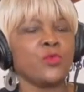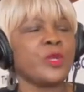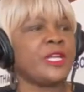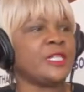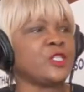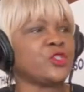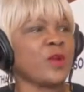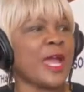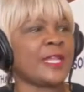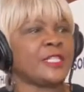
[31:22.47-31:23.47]
reading
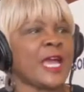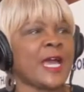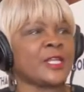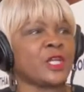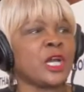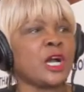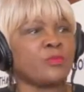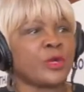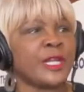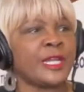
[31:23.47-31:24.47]
strategy, how to
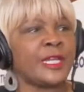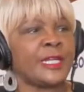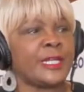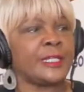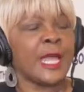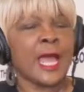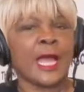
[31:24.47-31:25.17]
comprehend,